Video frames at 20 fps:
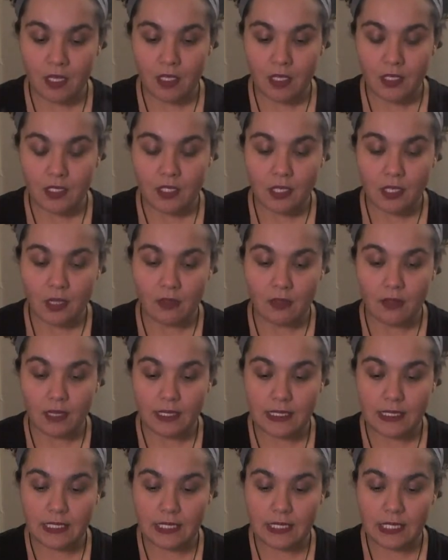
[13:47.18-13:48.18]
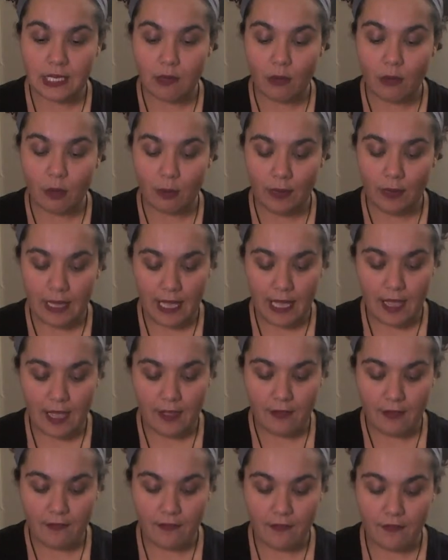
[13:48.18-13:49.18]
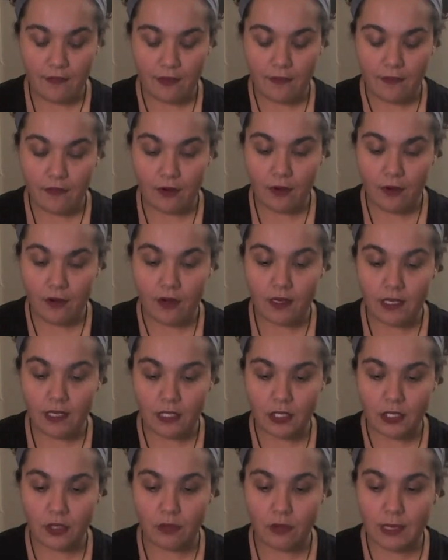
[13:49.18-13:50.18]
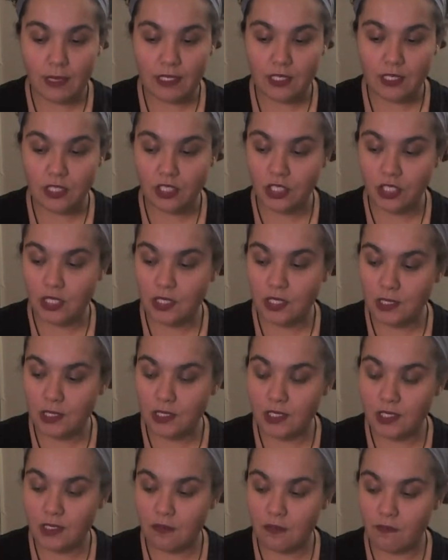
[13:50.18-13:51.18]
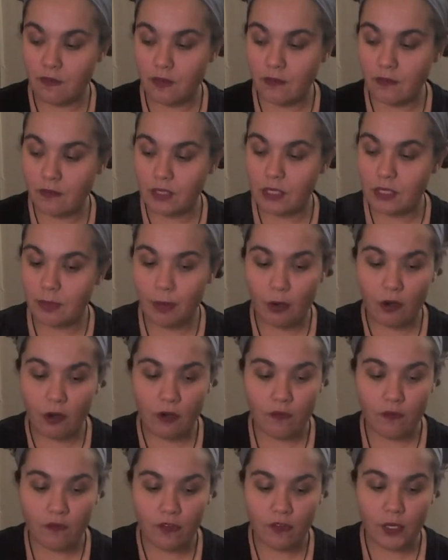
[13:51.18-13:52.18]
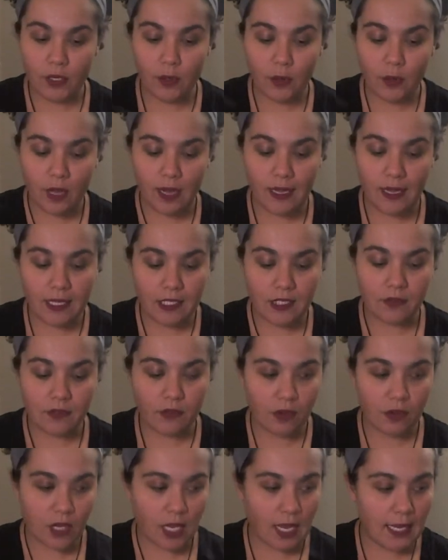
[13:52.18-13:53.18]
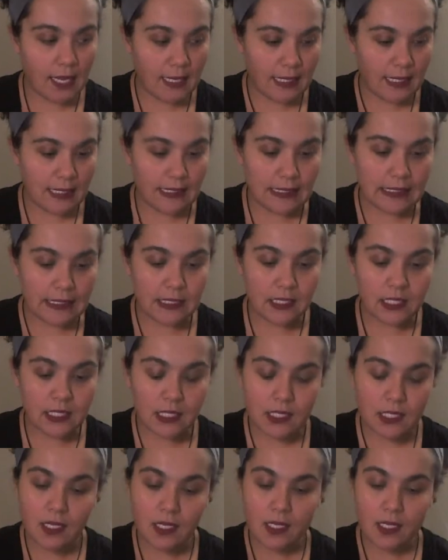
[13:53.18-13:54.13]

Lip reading: So let's see what we have for additional messages from Spirit for you guys for guidance.